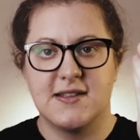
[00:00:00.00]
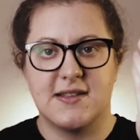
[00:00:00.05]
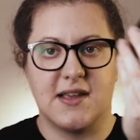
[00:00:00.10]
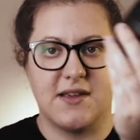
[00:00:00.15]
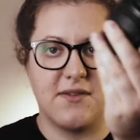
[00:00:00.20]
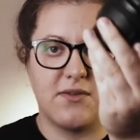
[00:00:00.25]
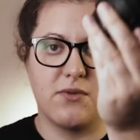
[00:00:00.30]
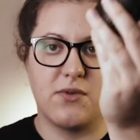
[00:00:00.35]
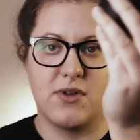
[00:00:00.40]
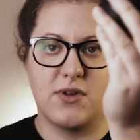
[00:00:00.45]
Say
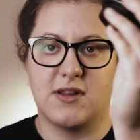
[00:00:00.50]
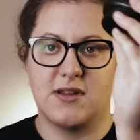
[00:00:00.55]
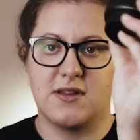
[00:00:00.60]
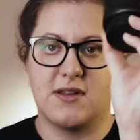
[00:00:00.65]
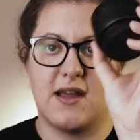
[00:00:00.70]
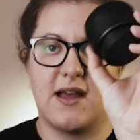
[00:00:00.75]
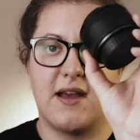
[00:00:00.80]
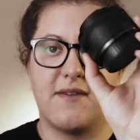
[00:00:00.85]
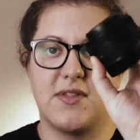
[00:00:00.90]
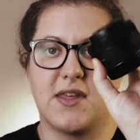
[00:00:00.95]
if you wanted to
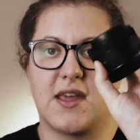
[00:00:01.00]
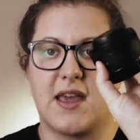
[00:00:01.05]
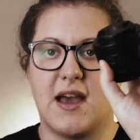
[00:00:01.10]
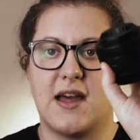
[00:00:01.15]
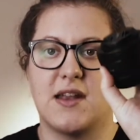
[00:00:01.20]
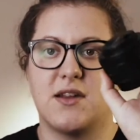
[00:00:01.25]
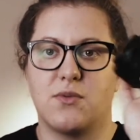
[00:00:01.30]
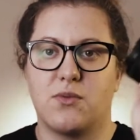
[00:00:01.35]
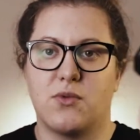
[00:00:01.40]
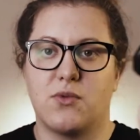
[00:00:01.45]
have the
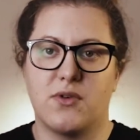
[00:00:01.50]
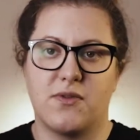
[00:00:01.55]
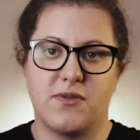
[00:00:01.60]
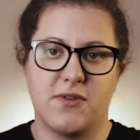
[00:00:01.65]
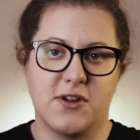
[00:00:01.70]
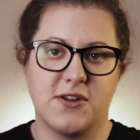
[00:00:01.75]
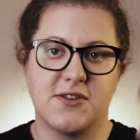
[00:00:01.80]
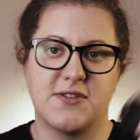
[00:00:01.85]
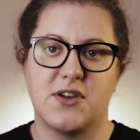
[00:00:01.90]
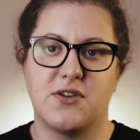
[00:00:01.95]
Canon one for
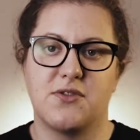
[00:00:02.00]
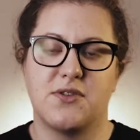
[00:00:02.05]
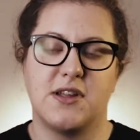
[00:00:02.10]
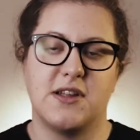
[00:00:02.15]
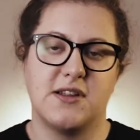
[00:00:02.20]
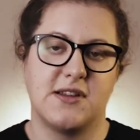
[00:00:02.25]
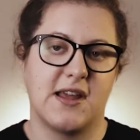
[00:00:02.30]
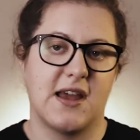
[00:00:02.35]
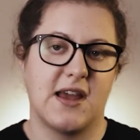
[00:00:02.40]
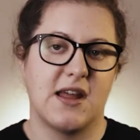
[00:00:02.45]
your Sony,
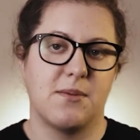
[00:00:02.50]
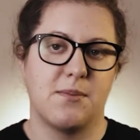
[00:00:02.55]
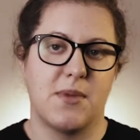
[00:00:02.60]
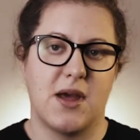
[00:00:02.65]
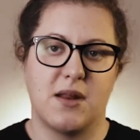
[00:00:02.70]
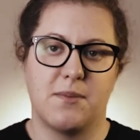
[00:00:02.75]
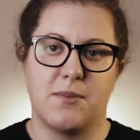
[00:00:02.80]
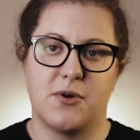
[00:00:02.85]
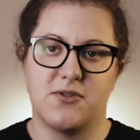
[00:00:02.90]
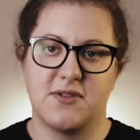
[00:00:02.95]
you'd get a
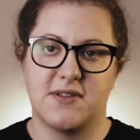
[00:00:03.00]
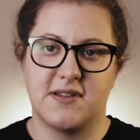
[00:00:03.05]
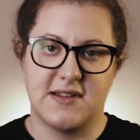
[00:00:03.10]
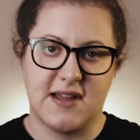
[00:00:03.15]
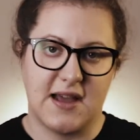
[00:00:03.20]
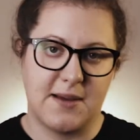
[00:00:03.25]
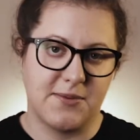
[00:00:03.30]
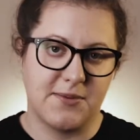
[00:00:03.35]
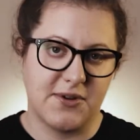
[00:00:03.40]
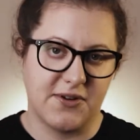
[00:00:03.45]
Metabones
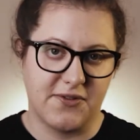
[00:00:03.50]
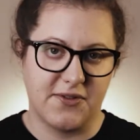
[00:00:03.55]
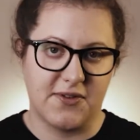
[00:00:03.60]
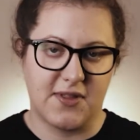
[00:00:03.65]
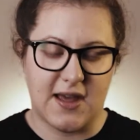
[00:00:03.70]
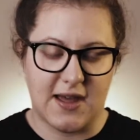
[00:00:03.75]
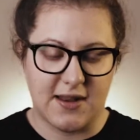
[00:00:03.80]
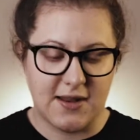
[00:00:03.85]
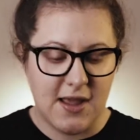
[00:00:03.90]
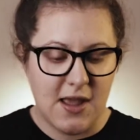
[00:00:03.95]
adapter for
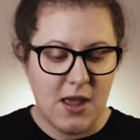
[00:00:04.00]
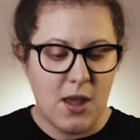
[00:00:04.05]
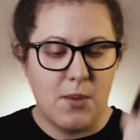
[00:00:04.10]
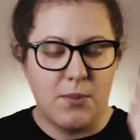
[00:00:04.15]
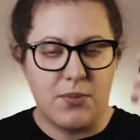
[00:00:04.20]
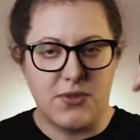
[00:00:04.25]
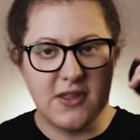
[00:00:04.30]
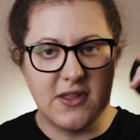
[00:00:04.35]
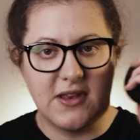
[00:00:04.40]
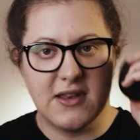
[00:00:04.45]
that.
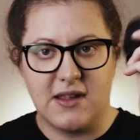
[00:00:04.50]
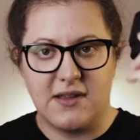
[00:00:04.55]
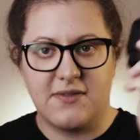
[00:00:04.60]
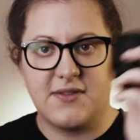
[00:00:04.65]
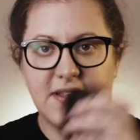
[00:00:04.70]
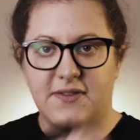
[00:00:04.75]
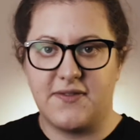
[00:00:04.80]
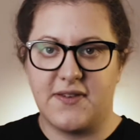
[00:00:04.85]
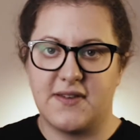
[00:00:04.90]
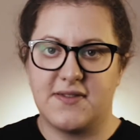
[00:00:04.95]
But the
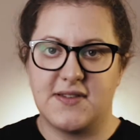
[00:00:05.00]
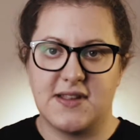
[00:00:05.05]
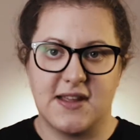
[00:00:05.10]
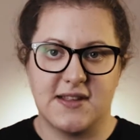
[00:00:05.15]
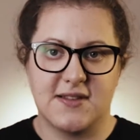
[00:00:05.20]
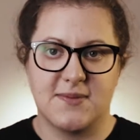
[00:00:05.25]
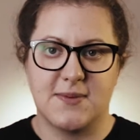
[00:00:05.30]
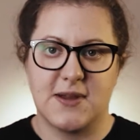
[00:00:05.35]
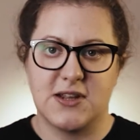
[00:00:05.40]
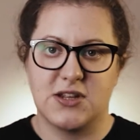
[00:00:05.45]
nifty 50,
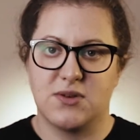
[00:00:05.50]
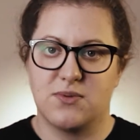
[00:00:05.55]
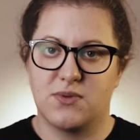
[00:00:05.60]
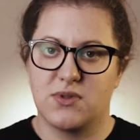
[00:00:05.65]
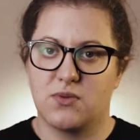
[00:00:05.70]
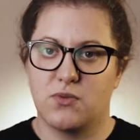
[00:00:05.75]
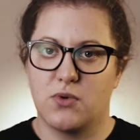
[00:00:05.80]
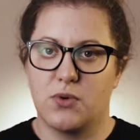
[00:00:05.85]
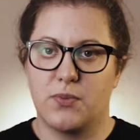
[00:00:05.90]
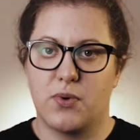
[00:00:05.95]
especially with
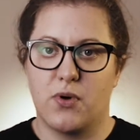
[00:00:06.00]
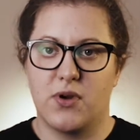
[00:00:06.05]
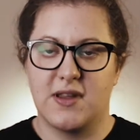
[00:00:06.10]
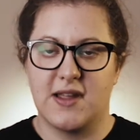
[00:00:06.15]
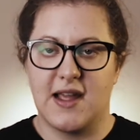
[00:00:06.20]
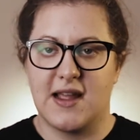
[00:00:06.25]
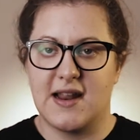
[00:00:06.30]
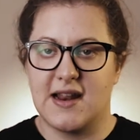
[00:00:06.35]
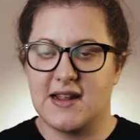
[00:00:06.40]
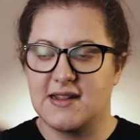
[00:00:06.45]
the 1.8,
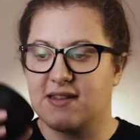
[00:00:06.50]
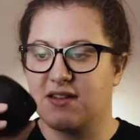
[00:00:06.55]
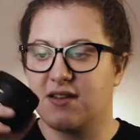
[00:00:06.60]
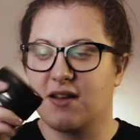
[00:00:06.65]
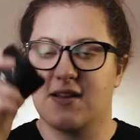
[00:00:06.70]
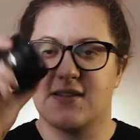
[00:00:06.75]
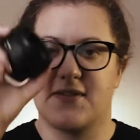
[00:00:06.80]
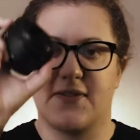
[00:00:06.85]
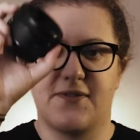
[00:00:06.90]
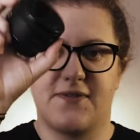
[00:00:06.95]
it's a
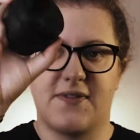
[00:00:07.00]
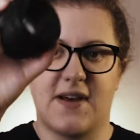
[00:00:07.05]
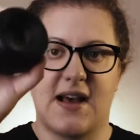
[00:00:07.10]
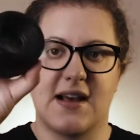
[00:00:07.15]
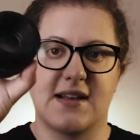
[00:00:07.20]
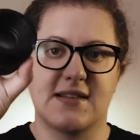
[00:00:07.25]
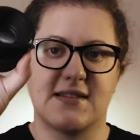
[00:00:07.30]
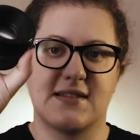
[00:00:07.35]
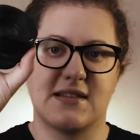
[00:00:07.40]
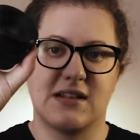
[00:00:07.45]
nice
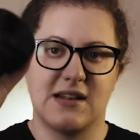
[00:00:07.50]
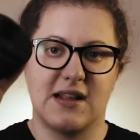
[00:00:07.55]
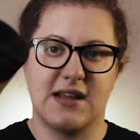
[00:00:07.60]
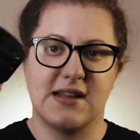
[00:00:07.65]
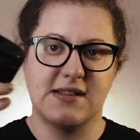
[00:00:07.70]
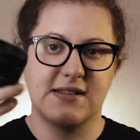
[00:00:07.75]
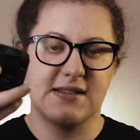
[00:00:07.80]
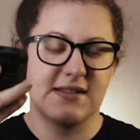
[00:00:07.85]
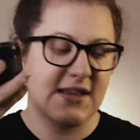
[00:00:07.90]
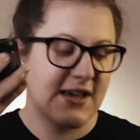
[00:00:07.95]
fast
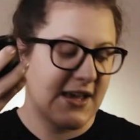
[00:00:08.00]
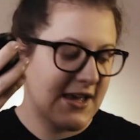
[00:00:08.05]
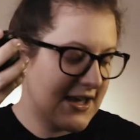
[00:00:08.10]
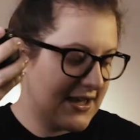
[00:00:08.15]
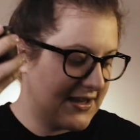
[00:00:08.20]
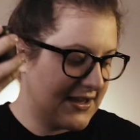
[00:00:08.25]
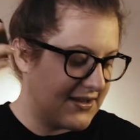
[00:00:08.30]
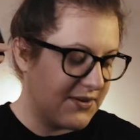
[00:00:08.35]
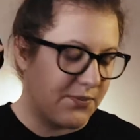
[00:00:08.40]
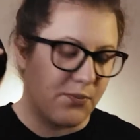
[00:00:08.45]
lens.
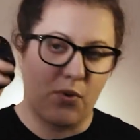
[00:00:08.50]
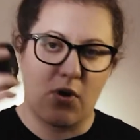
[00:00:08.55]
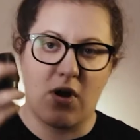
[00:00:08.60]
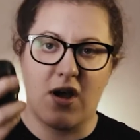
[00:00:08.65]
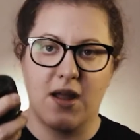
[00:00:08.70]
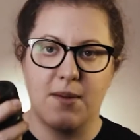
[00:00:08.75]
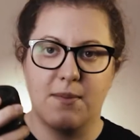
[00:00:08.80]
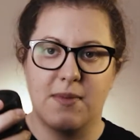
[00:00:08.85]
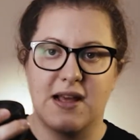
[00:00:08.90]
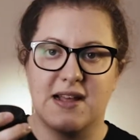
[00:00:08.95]
It's a
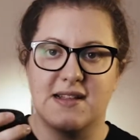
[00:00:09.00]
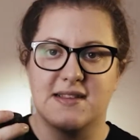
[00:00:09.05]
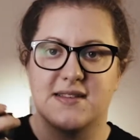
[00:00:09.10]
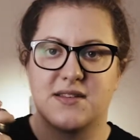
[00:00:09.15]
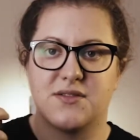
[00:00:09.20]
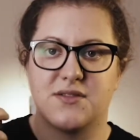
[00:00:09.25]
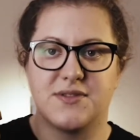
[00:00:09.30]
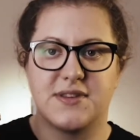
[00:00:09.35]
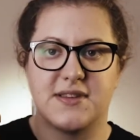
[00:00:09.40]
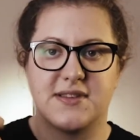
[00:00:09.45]
prime lens,
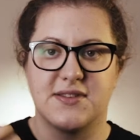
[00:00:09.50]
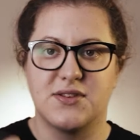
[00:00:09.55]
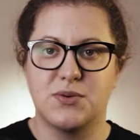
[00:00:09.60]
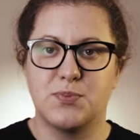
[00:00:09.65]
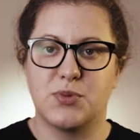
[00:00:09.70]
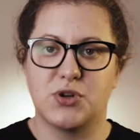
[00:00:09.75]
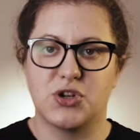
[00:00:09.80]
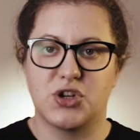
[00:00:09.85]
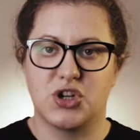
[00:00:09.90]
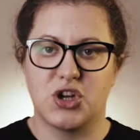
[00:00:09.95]
so it's
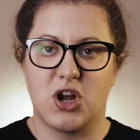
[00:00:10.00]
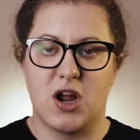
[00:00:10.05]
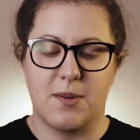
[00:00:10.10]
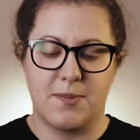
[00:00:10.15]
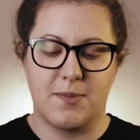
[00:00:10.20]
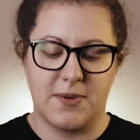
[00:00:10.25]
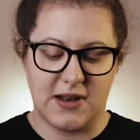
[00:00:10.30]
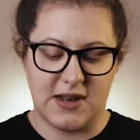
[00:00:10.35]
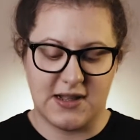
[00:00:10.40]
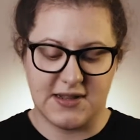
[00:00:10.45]
super
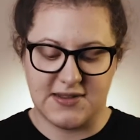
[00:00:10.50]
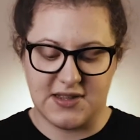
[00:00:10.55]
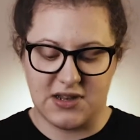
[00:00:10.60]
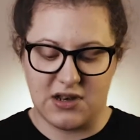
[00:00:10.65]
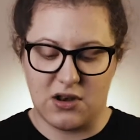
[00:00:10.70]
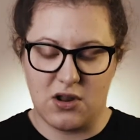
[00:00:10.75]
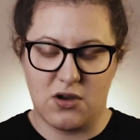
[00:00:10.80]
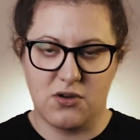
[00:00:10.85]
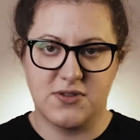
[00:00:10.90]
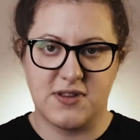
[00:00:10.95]
sharp, it lets
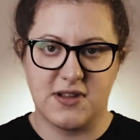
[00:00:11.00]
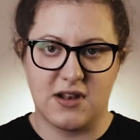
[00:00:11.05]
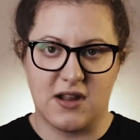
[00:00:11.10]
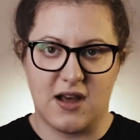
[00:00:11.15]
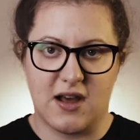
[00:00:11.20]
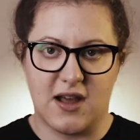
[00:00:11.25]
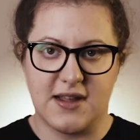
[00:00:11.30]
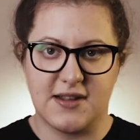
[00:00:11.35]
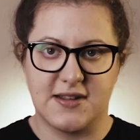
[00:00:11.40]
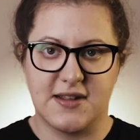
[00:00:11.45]
in loads of
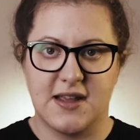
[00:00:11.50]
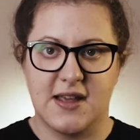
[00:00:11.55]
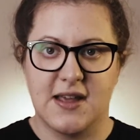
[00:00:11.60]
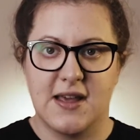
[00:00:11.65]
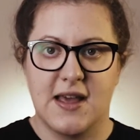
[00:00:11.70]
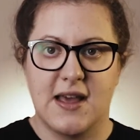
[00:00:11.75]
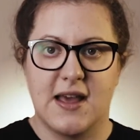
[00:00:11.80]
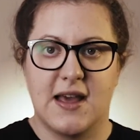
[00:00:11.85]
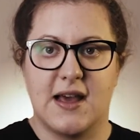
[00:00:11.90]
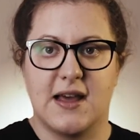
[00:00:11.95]
light,
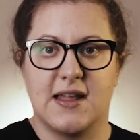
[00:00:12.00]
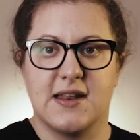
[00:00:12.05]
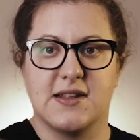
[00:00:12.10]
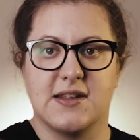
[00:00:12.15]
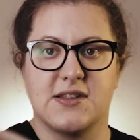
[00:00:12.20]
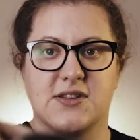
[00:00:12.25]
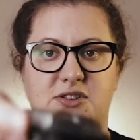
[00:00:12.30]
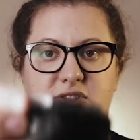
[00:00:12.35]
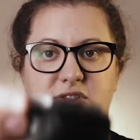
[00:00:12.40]
and it's